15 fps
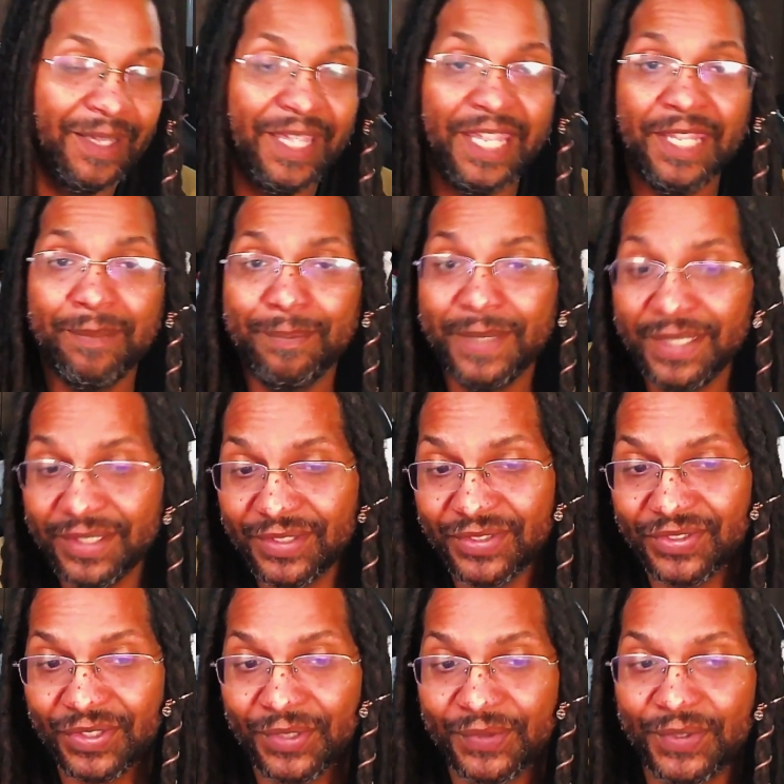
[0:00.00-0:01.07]
a media
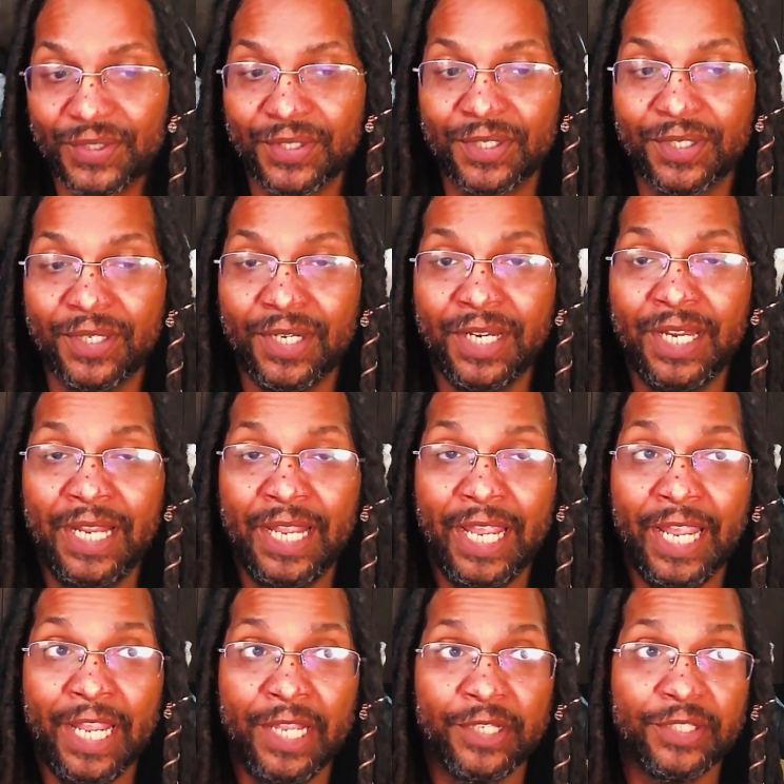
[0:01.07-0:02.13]
server
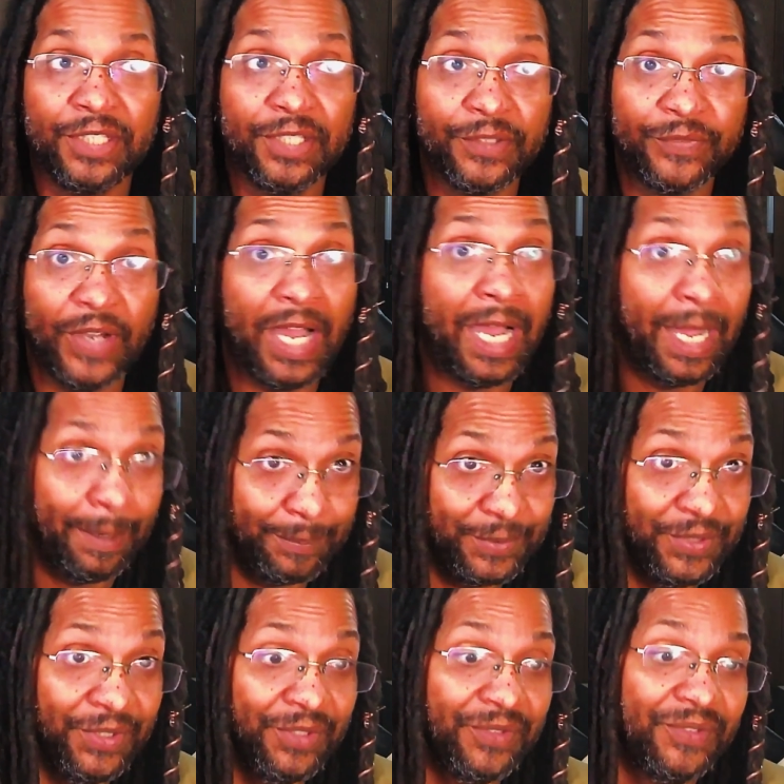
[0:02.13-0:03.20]
and give
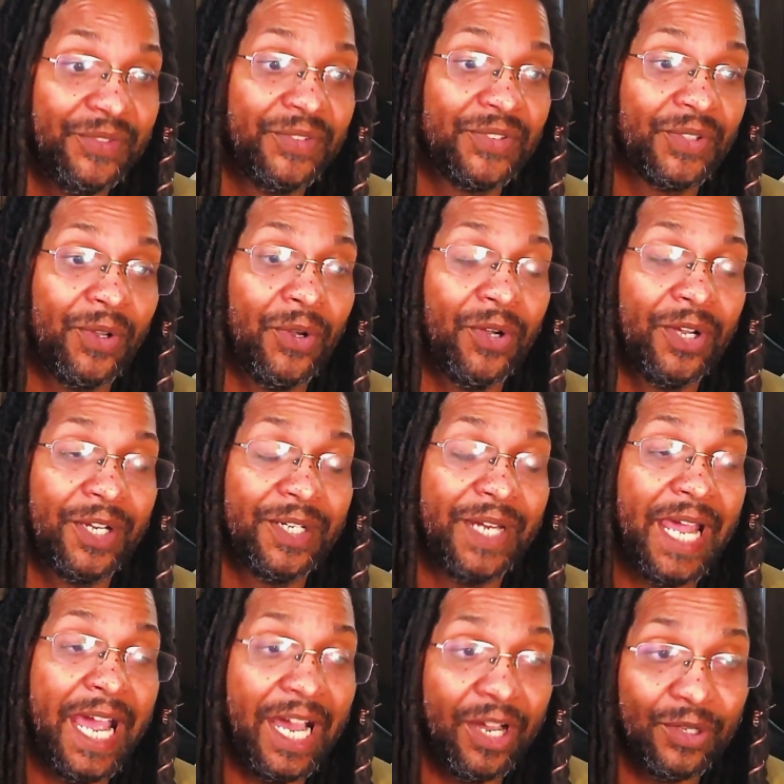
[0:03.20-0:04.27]
options on
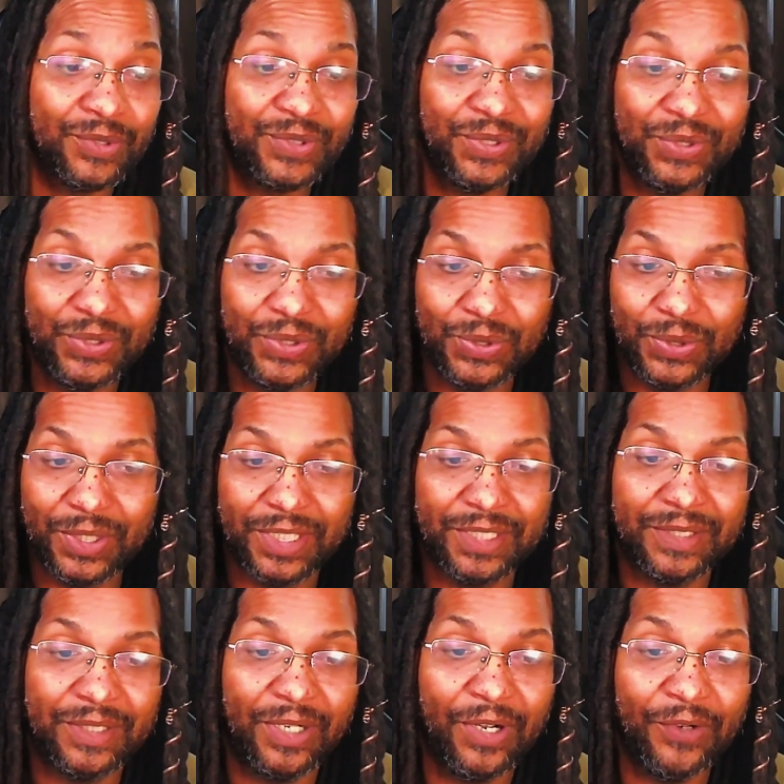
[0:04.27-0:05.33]
how to do
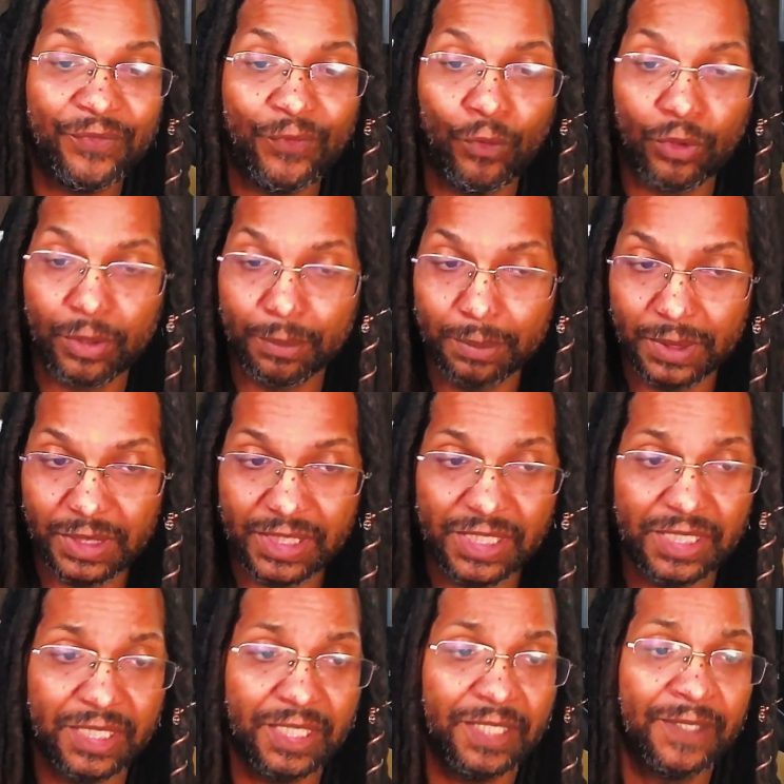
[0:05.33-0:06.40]
it
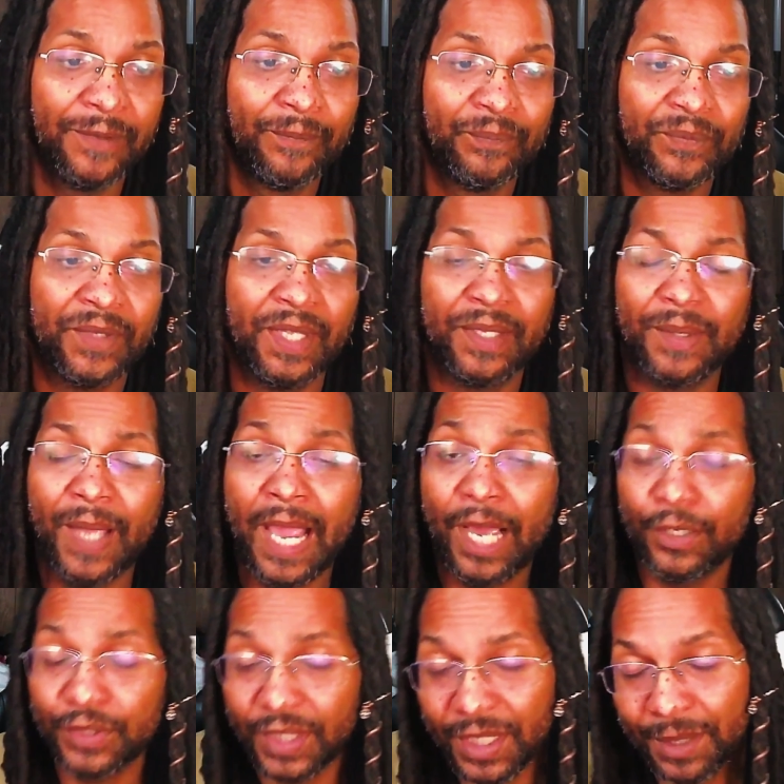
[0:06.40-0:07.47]
affordably and
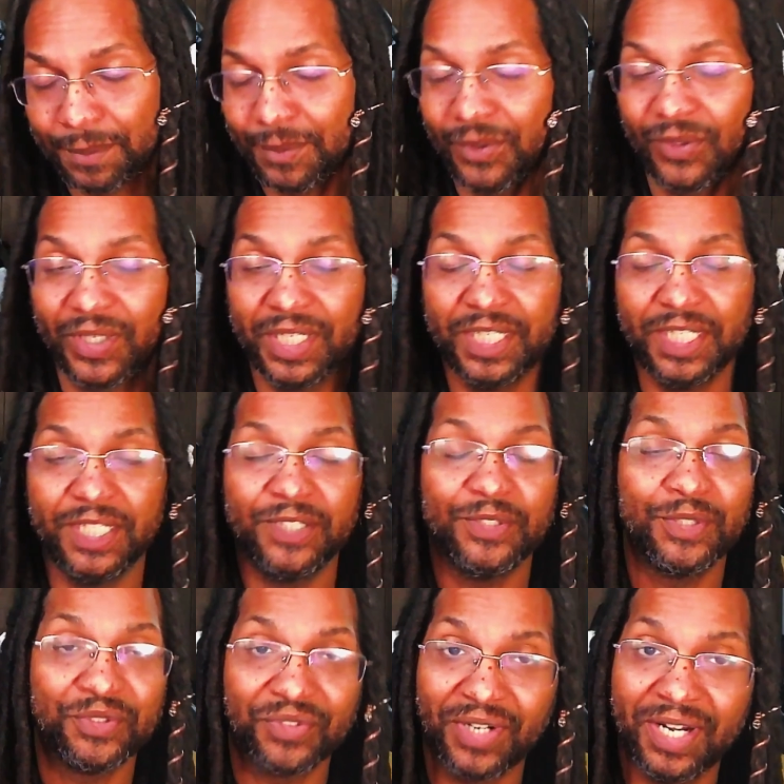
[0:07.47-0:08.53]
how to upgrade
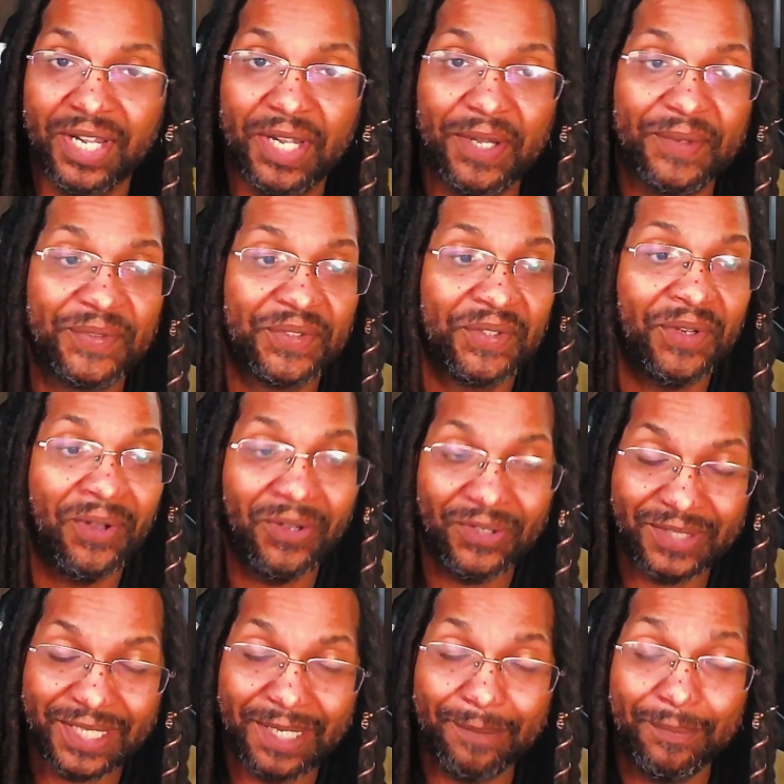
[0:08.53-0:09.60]
your drives and all
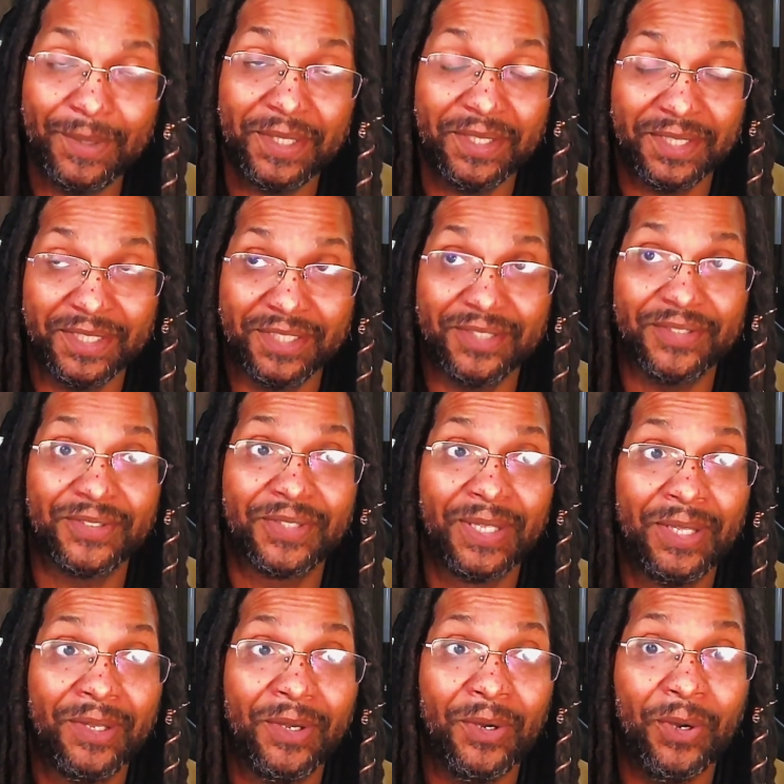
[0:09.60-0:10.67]
that because
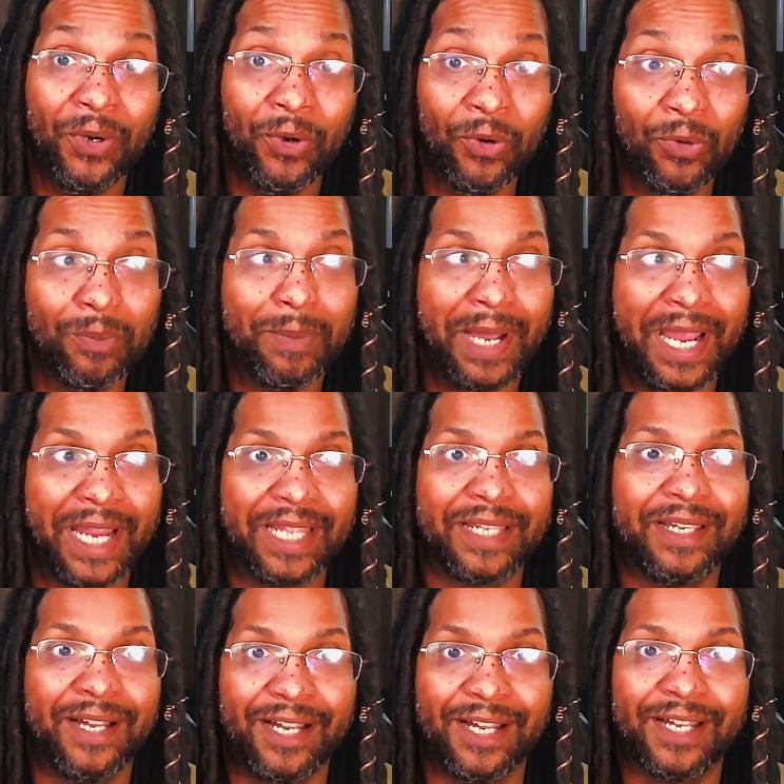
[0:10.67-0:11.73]
oh my
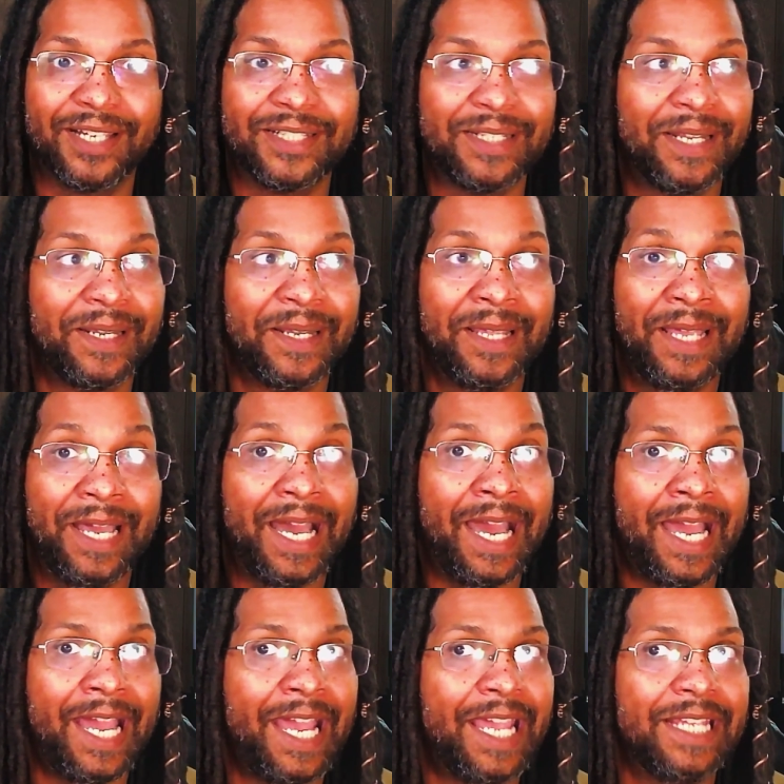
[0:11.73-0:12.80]
god
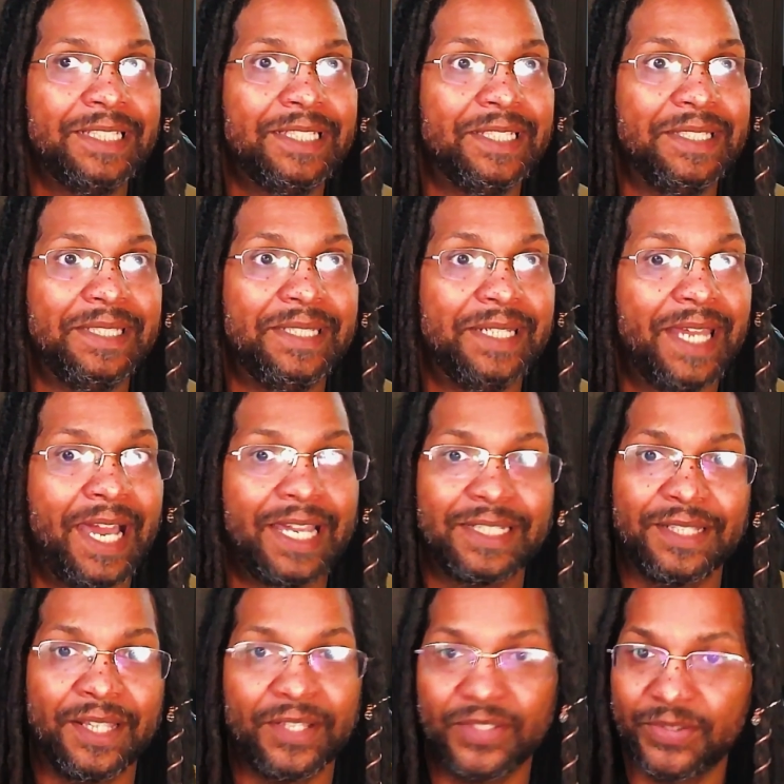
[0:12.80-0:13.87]
i did not
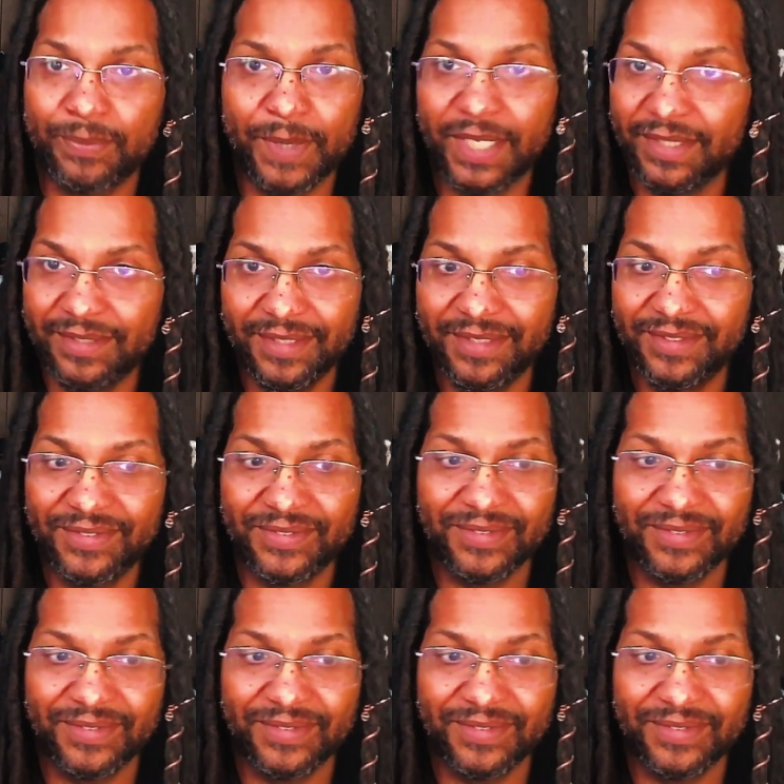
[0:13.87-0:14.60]
expect this